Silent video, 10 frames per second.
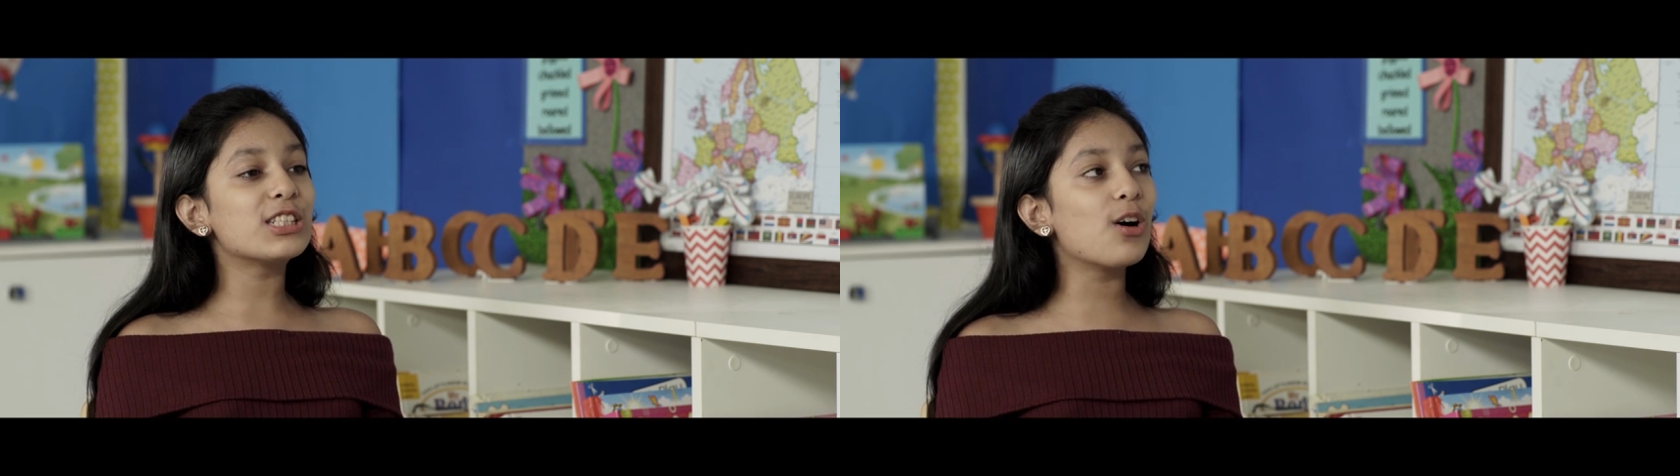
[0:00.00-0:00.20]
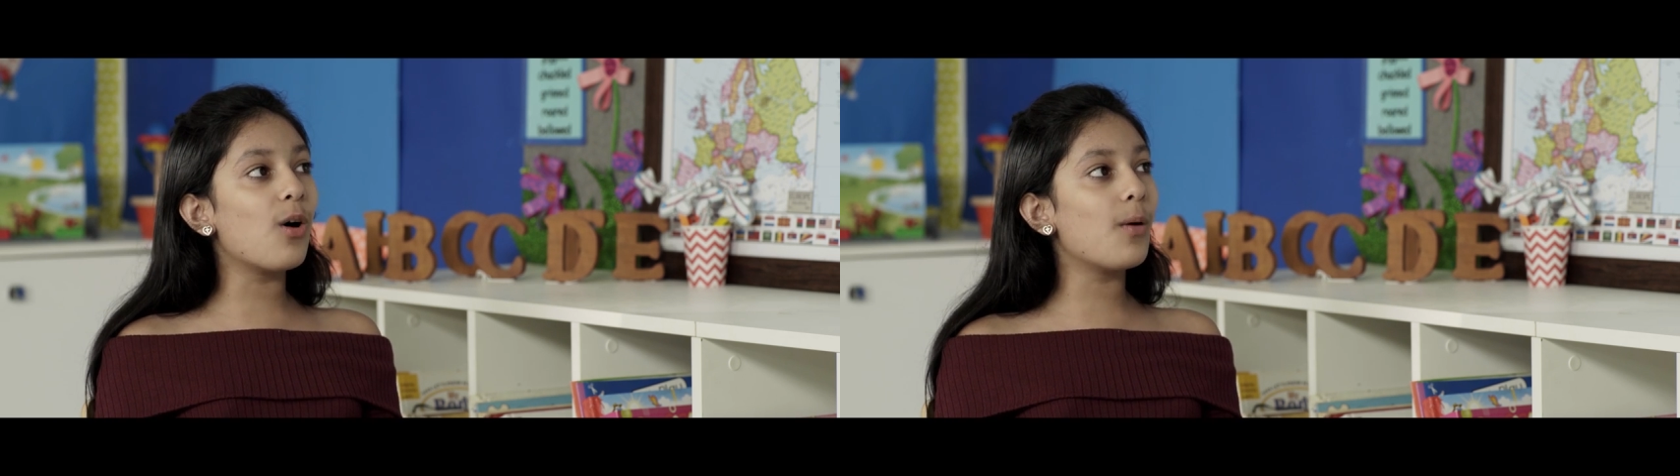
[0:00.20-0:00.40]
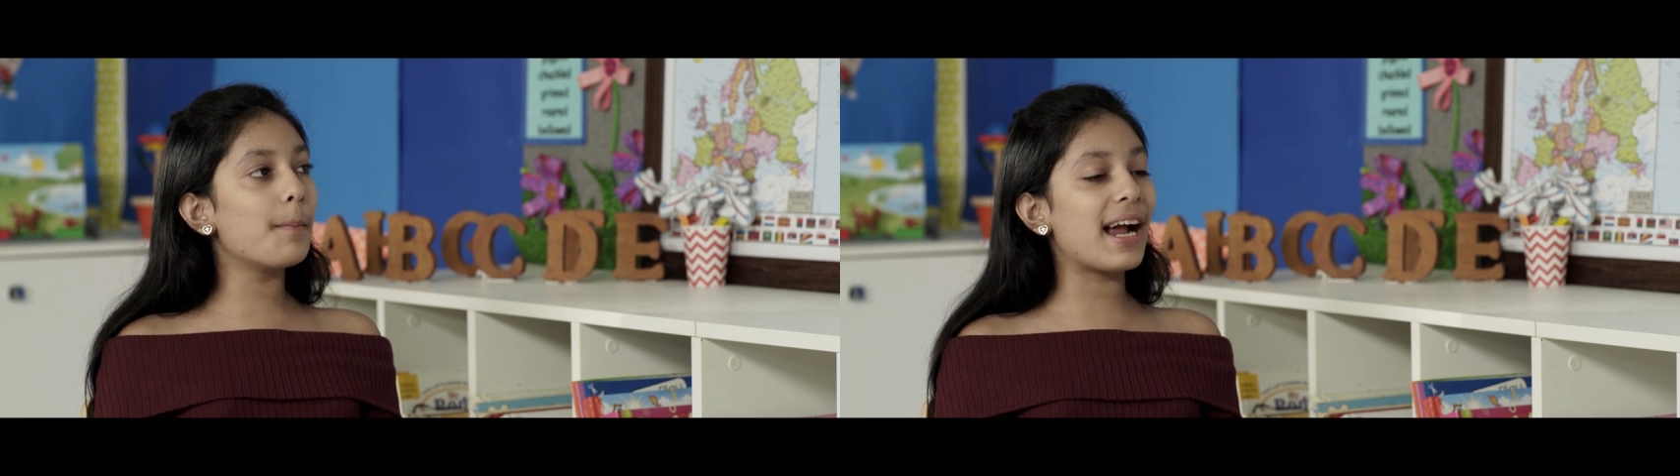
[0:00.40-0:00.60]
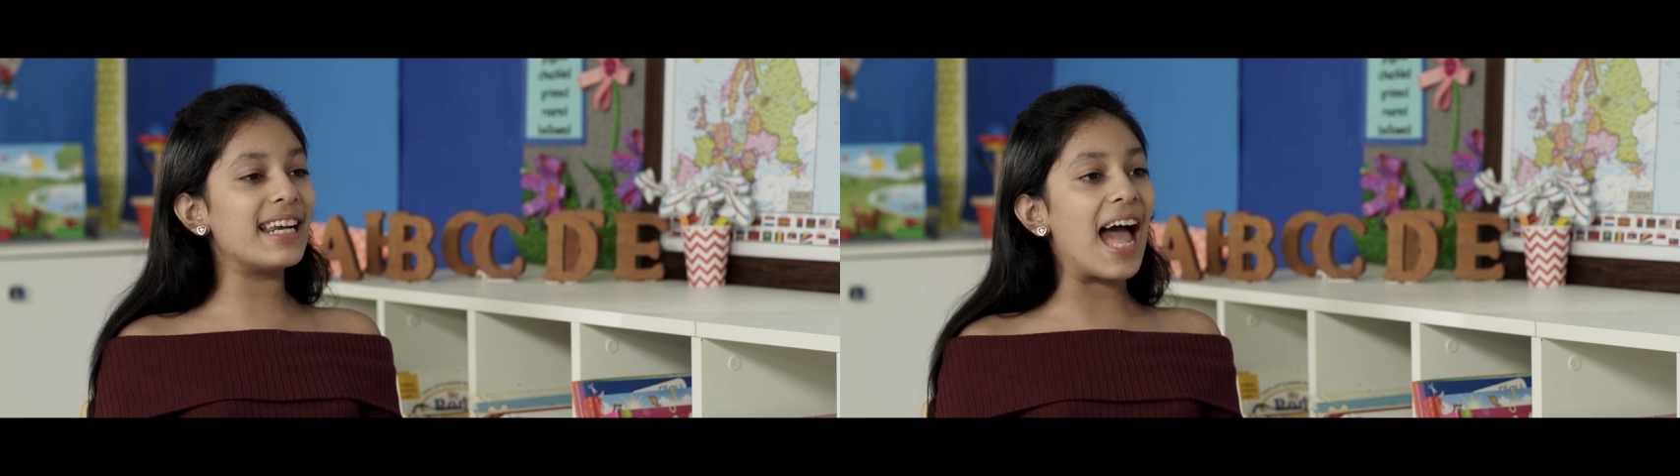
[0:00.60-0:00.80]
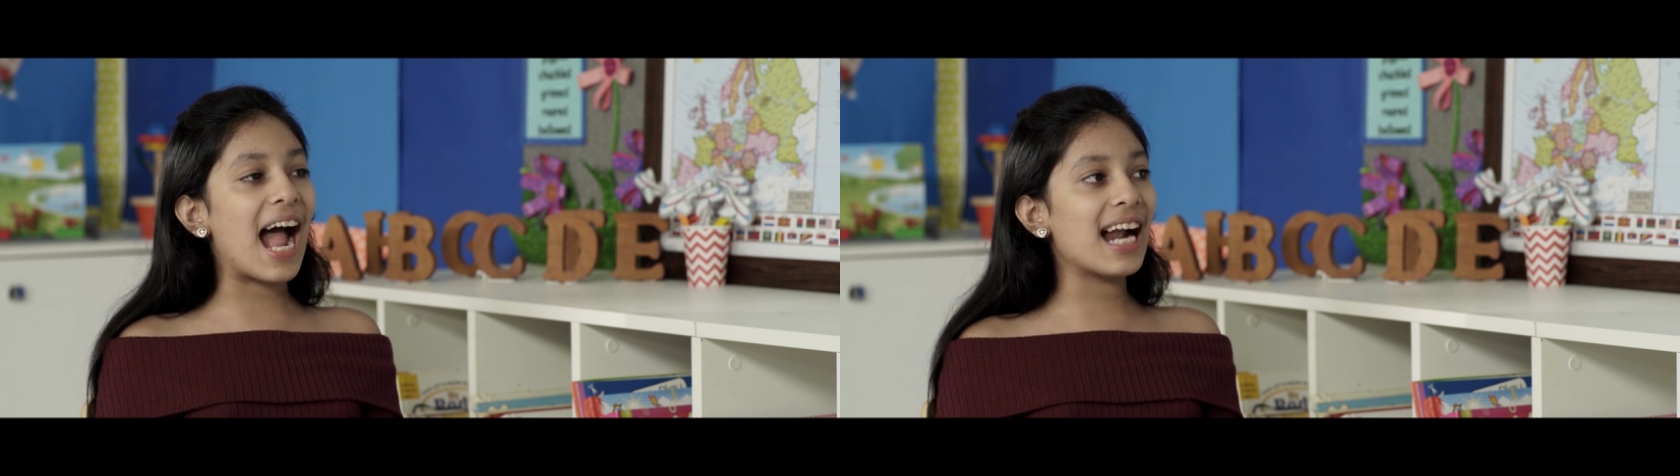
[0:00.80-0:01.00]
So my
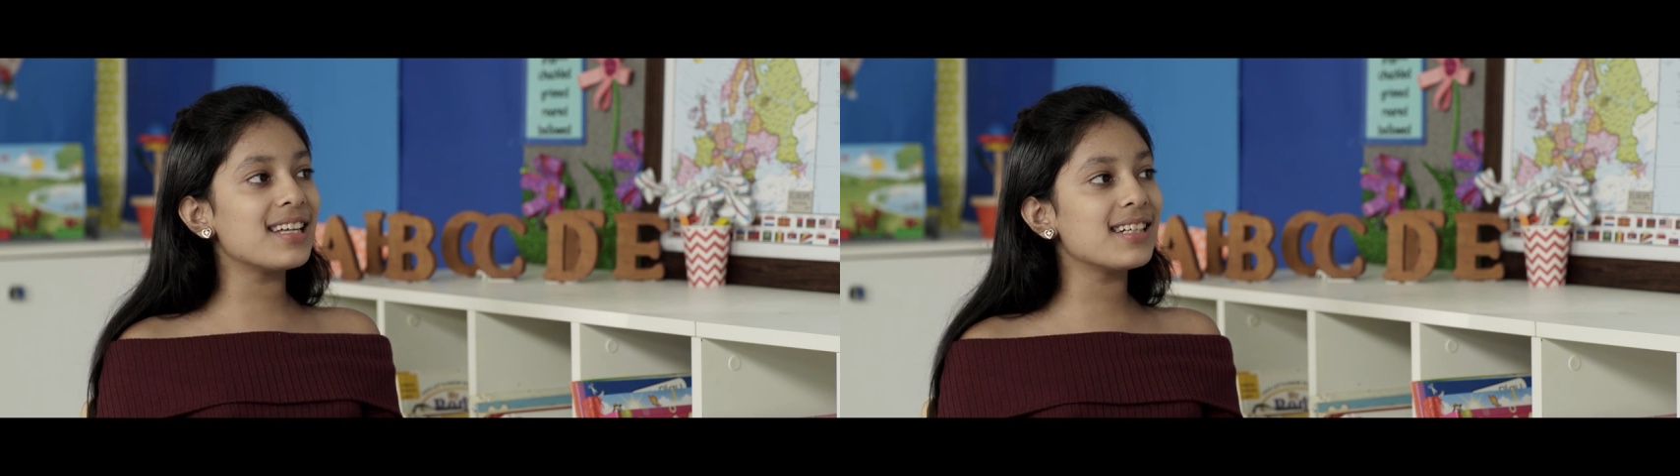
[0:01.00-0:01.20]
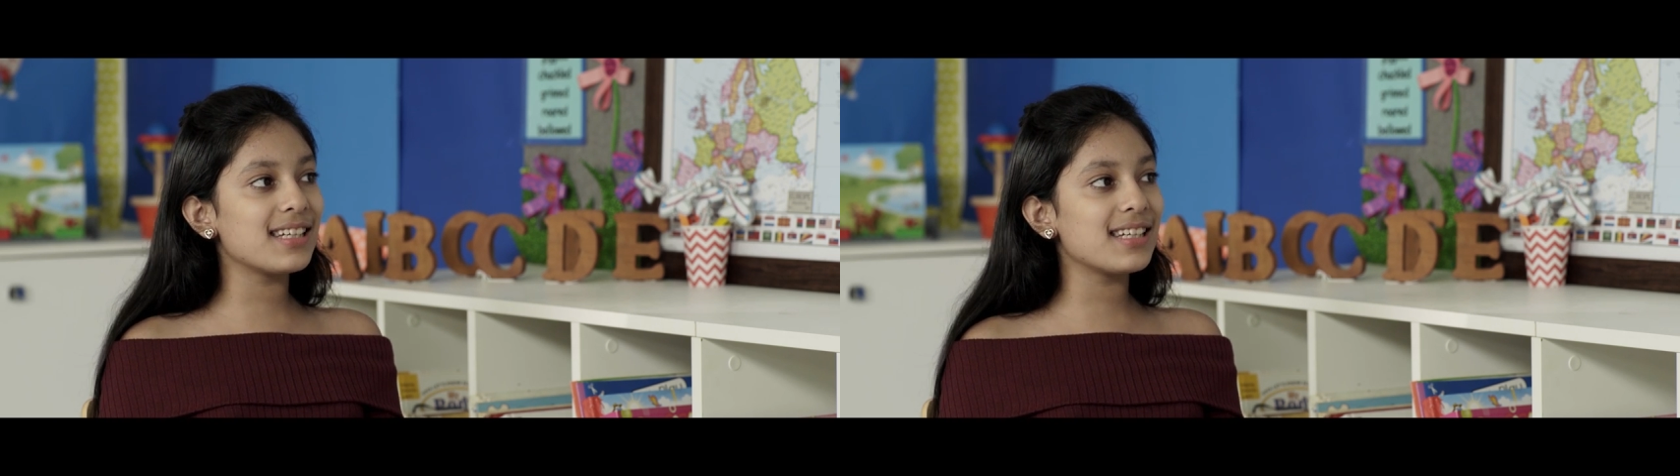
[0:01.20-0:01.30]
dad,